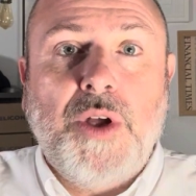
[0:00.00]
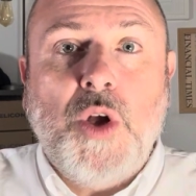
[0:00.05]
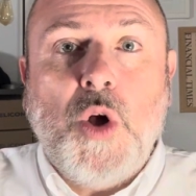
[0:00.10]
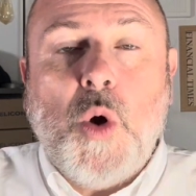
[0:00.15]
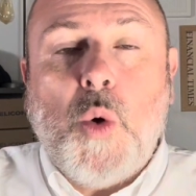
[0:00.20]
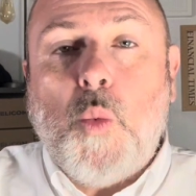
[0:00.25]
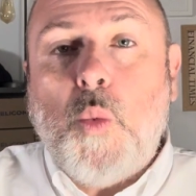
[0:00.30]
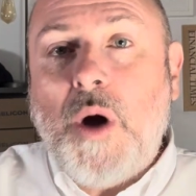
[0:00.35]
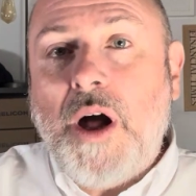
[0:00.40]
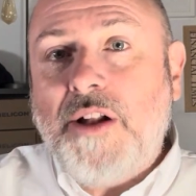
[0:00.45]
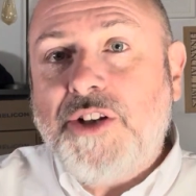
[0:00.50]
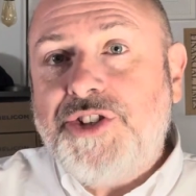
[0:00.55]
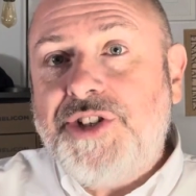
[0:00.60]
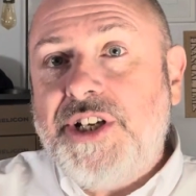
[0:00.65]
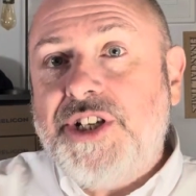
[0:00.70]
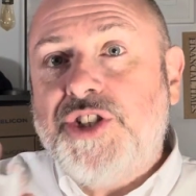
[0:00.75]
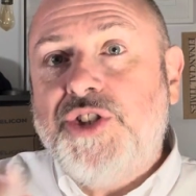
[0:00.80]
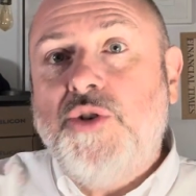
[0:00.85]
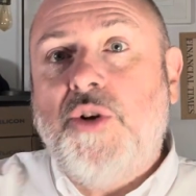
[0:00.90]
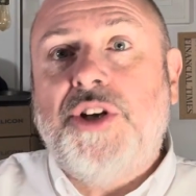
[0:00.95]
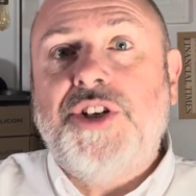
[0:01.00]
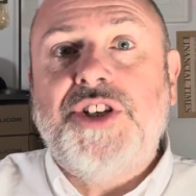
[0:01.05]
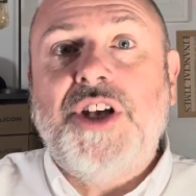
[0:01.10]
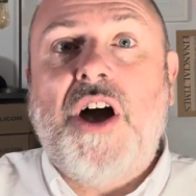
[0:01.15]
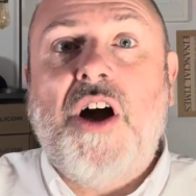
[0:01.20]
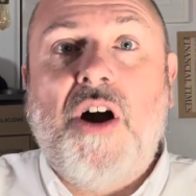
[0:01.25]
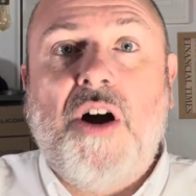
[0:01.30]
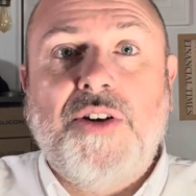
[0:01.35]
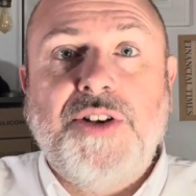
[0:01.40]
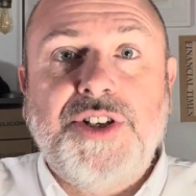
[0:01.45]
Whilst it's not as
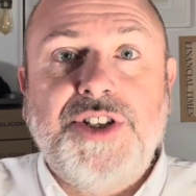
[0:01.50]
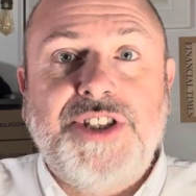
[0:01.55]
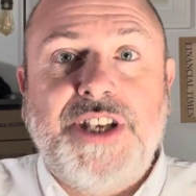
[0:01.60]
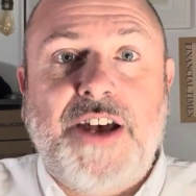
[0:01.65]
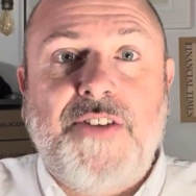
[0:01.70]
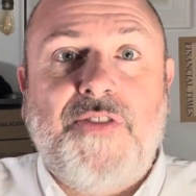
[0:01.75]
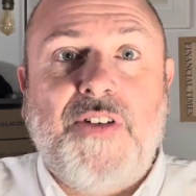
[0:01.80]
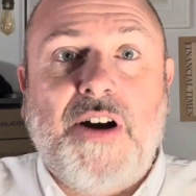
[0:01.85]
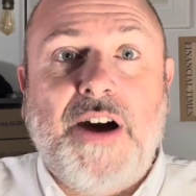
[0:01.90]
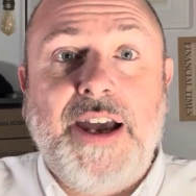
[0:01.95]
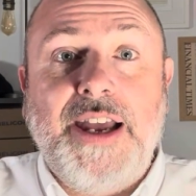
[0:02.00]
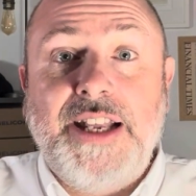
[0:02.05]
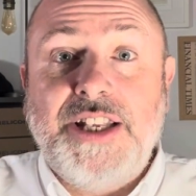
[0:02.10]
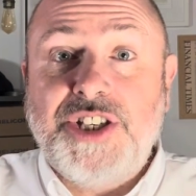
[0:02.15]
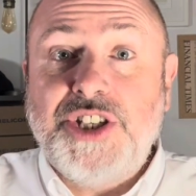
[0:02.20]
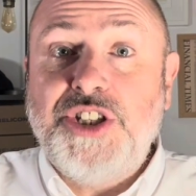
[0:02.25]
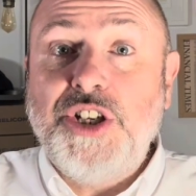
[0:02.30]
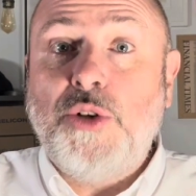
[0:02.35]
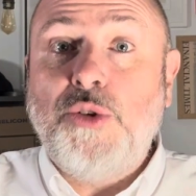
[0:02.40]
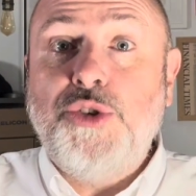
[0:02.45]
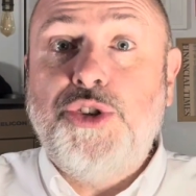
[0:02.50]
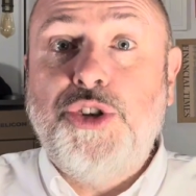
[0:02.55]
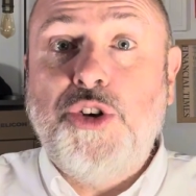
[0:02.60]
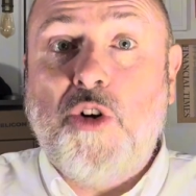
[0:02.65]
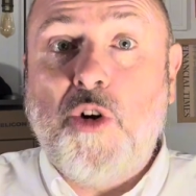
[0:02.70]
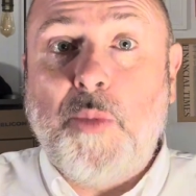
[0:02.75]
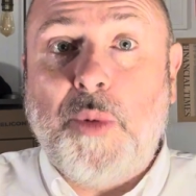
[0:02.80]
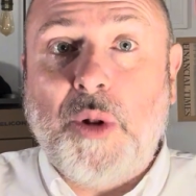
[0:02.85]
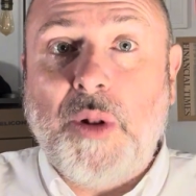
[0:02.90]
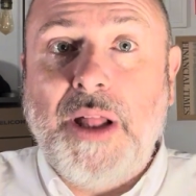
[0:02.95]
hard as sapphire, it's still
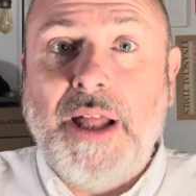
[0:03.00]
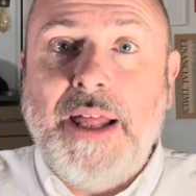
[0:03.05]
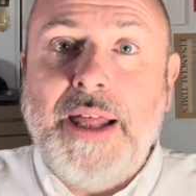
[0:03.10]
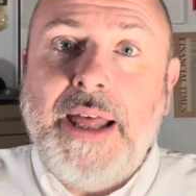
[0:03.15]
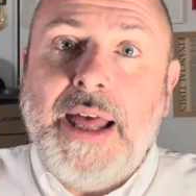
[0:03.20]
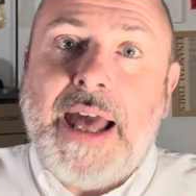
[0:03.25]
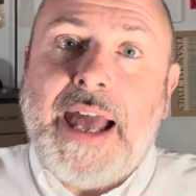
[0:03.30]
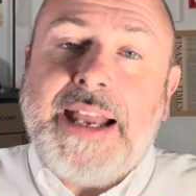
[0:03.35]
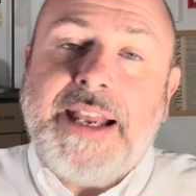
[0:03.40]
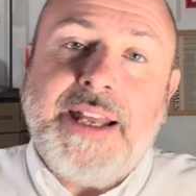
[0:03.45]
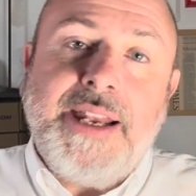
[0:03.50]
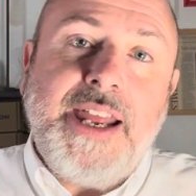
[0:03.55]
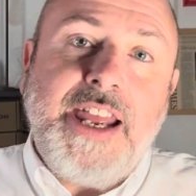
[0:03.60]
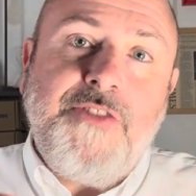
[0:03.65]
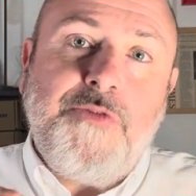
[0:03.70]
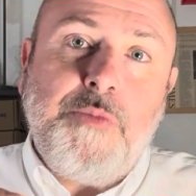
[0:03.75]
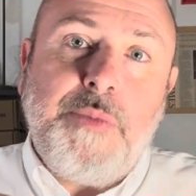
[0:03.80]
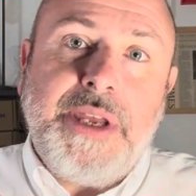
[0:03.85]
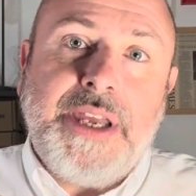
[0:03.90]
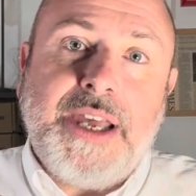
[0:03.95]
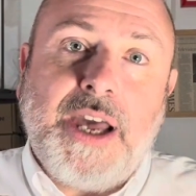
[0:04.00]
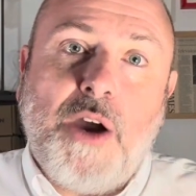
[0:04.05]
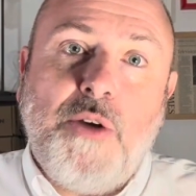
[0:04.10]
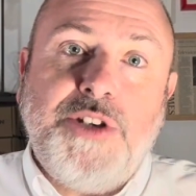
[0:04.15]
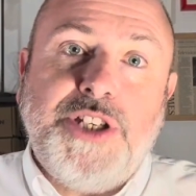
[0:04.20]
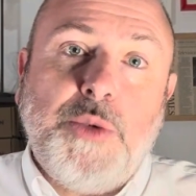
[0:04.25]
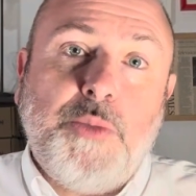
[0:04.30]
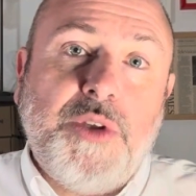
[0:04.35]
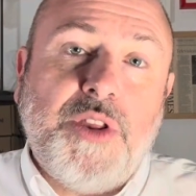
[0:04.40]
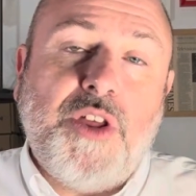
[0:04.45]
durable and can even be
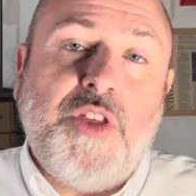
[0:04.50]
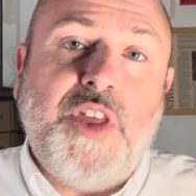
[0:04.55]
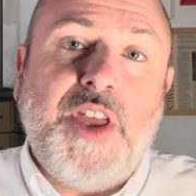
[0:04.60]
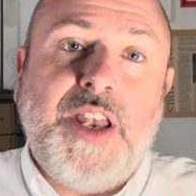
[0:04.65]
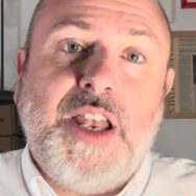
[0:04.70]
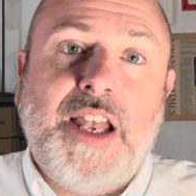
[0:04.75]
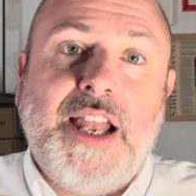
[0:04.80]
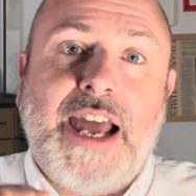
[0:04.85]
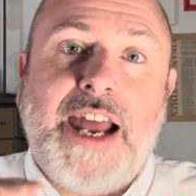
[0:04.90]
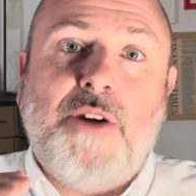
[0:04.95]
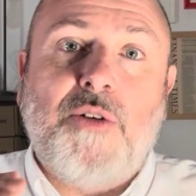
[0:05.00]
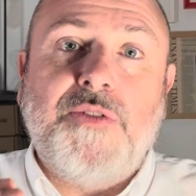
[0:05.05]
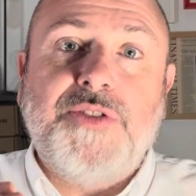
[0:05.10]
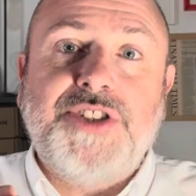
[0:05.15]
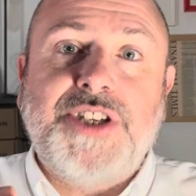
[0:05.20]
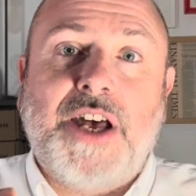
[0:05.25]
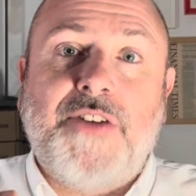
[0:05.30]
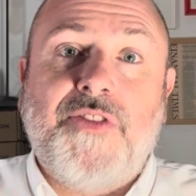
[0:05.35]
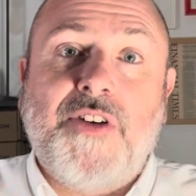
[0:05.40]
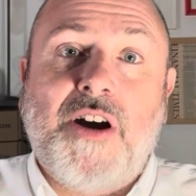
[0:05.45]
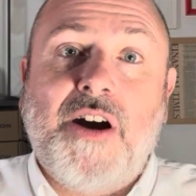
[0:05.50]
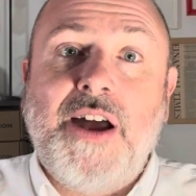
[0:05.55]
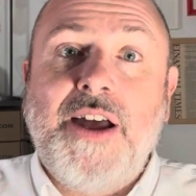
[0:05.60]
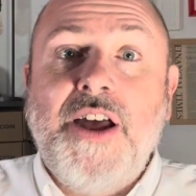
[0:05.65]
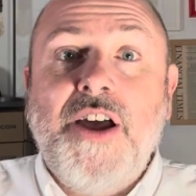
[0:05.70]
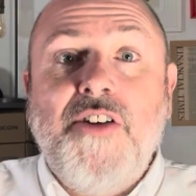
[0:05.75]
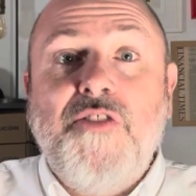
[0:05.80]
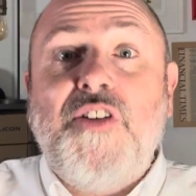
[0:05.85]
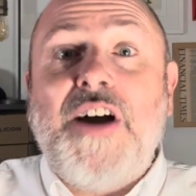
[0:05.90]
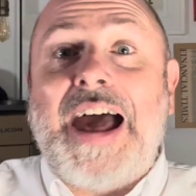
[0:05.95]
coated with a thin layer of sapphire
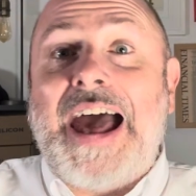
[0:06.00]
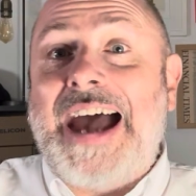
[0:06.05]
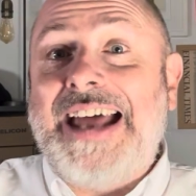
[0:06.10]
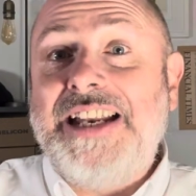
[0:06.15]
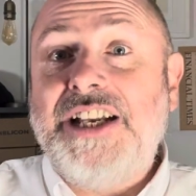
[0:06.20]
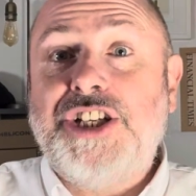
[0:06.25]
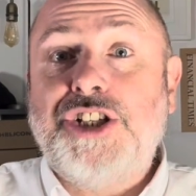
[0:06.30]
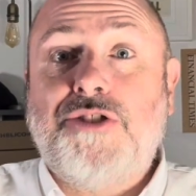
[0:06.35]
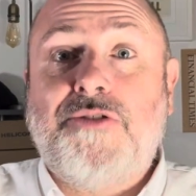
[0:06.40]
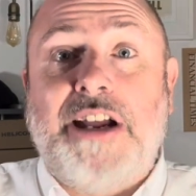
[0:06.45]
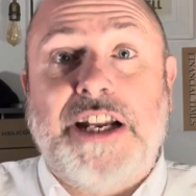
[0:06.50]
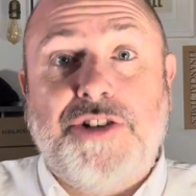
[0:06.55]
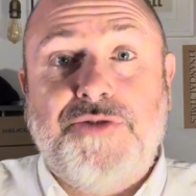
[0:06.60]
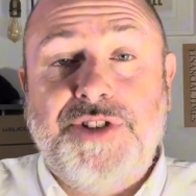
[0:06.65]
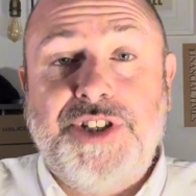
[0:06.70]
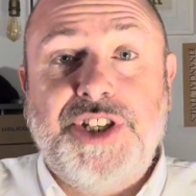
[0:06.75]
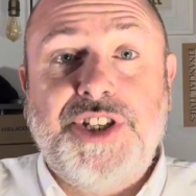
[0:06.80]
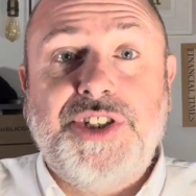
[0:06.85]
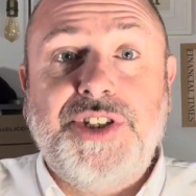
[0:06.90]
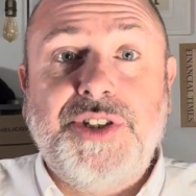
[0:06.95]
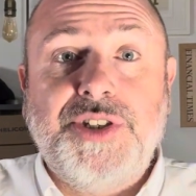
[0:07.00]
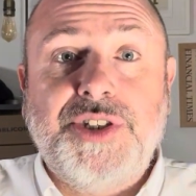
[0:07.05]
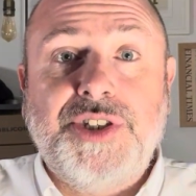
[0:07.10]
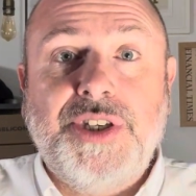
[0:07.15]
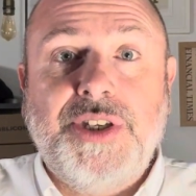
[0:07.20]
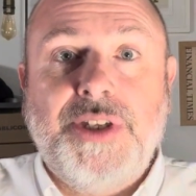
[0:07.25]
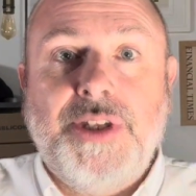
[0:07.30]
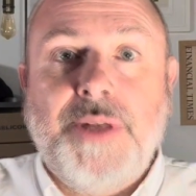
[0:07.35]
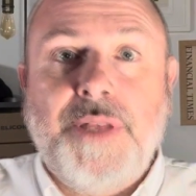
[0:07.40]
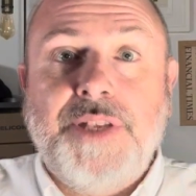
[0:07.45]
for added scratch resistance,
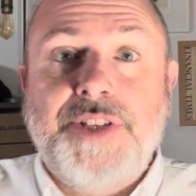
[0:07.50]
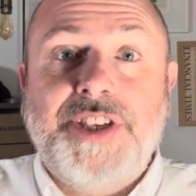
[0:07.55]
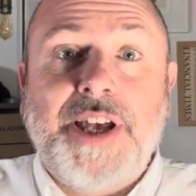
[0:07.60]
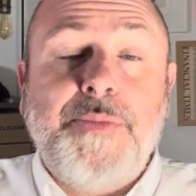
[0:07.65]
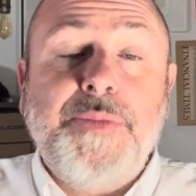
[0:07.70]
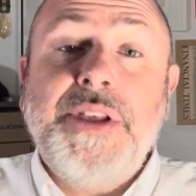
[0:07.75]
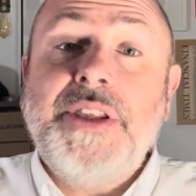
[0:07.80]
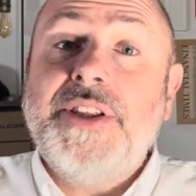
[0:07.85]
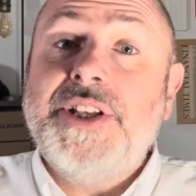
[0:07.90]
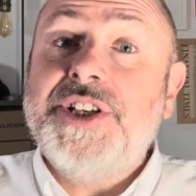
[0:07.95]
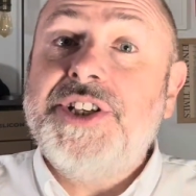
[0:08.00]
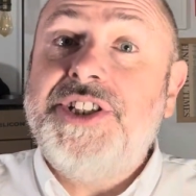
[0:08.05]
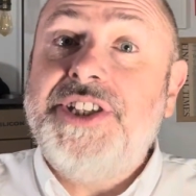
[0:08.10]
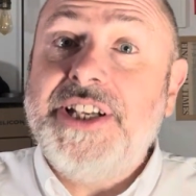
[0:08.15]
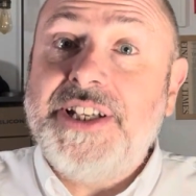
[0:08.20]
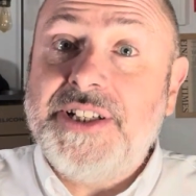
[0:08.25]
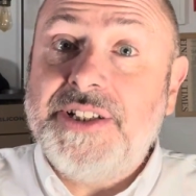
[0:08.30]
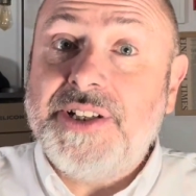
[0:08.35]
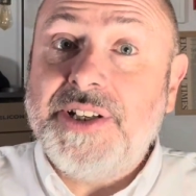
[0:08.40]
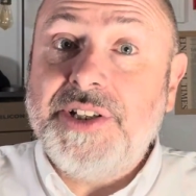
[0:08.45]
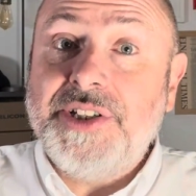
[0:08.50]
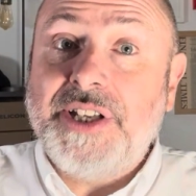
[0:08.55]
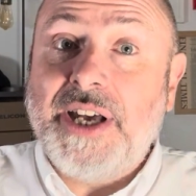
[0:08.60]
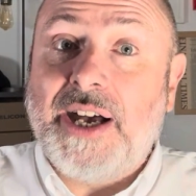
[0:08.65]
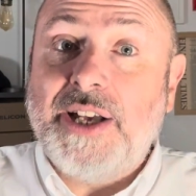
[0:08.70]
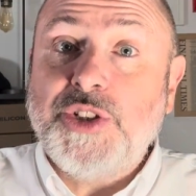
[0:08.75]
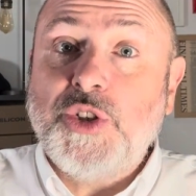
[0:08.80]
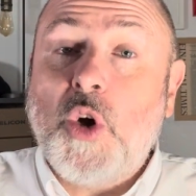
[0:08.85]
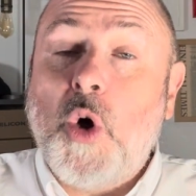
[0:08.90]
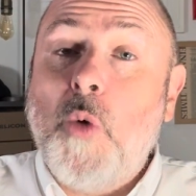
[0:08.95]
something that Citizen
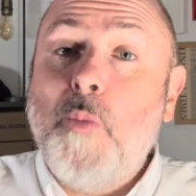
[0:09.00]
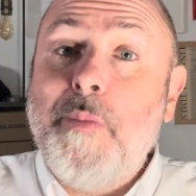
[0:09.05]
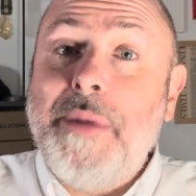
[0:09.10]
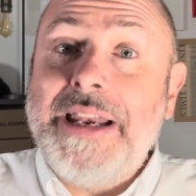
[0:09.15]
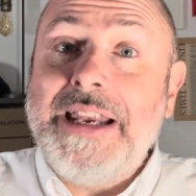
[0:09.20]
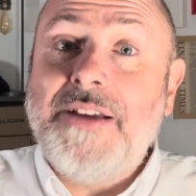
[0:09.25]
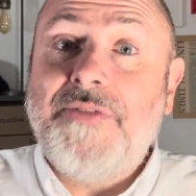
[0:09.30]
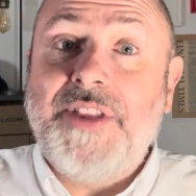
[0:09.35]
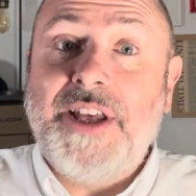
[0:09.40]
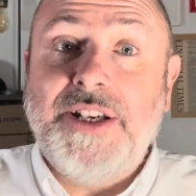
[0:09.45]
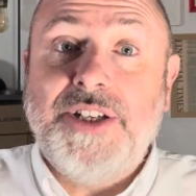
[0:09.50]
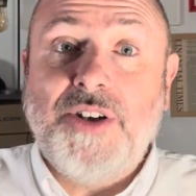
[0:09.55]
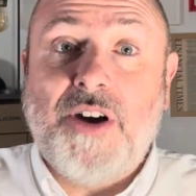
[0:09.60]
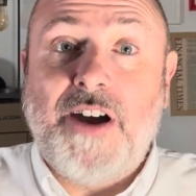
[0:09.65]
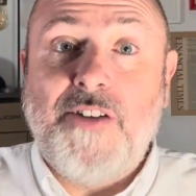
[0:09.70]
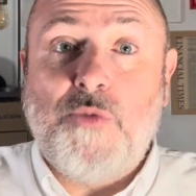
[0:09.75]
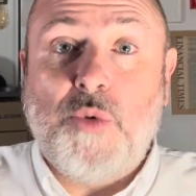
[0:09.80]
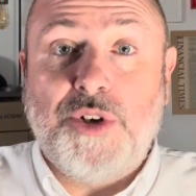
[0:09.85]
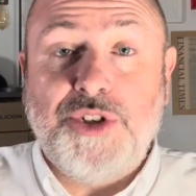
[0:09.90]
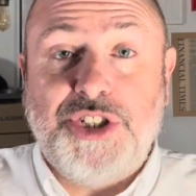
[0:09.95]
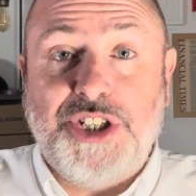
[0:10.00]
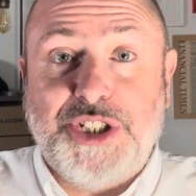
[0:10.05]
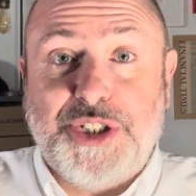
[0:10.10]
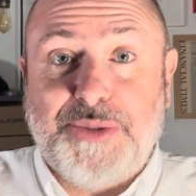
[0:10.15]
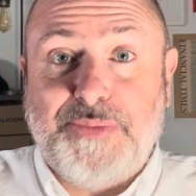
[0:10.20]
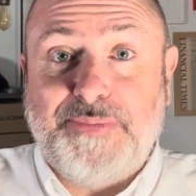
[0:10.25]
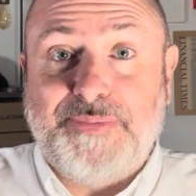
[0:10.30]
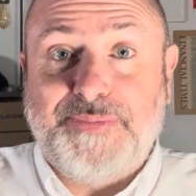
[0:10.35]
does on many of their dive watches.